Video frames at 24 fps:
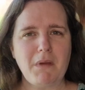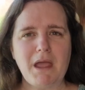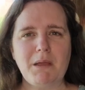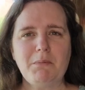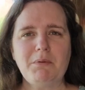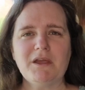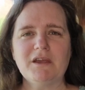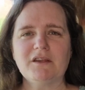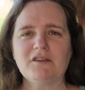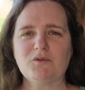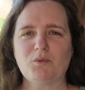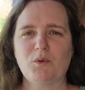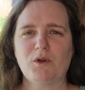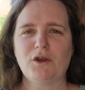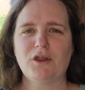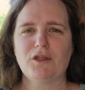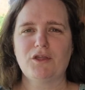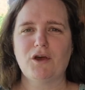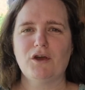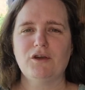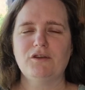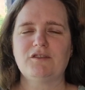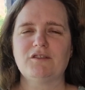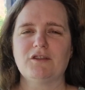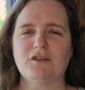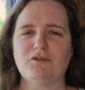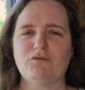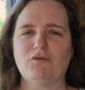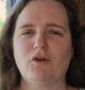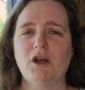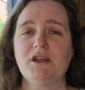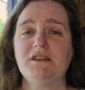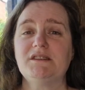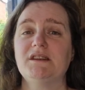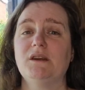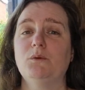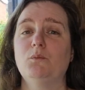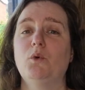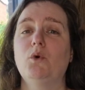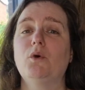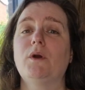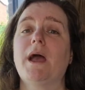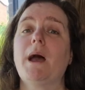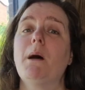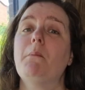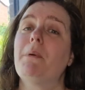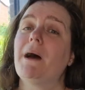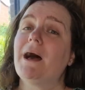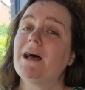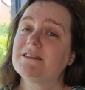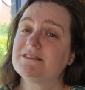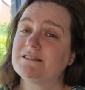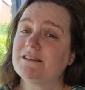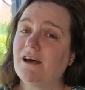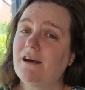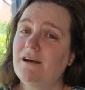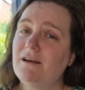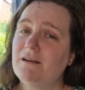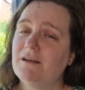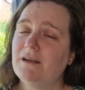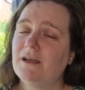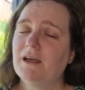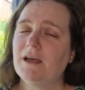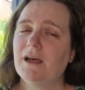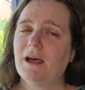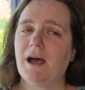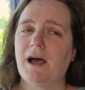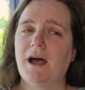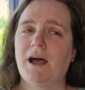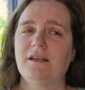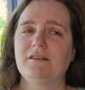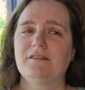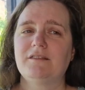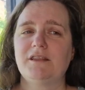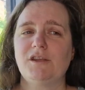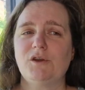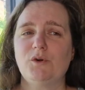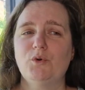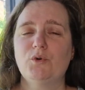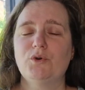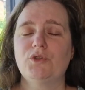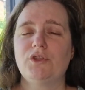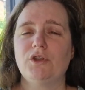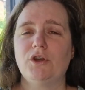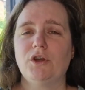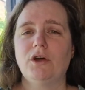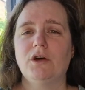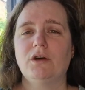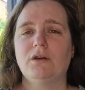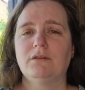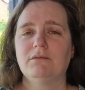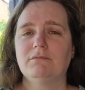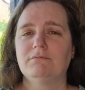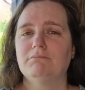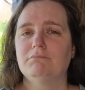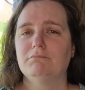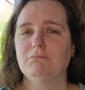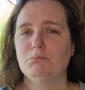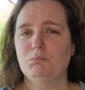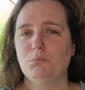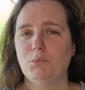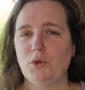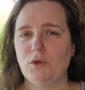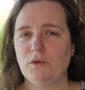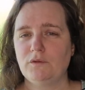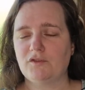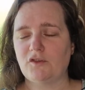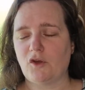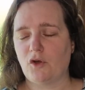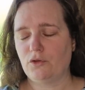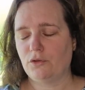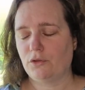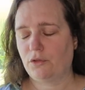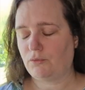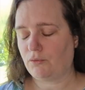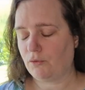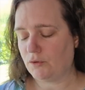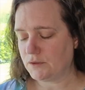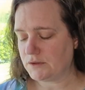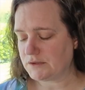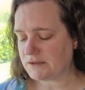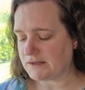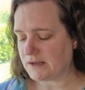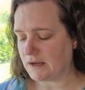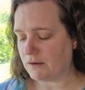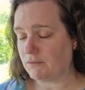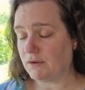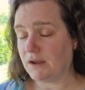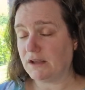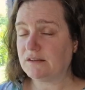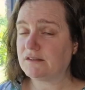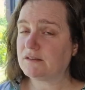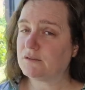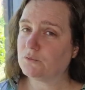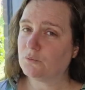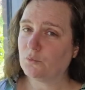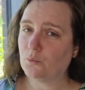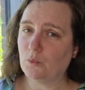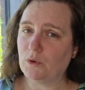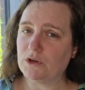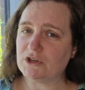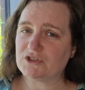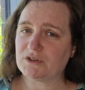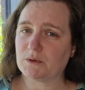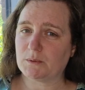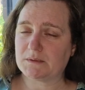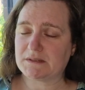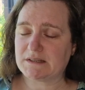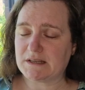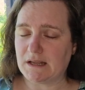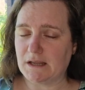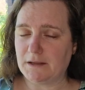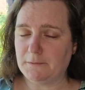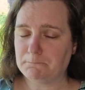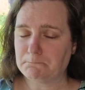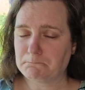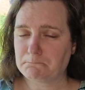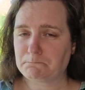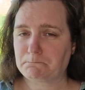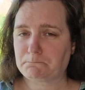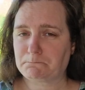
maybe it's one of those that the writing will get better as the author moves on through the series we shall see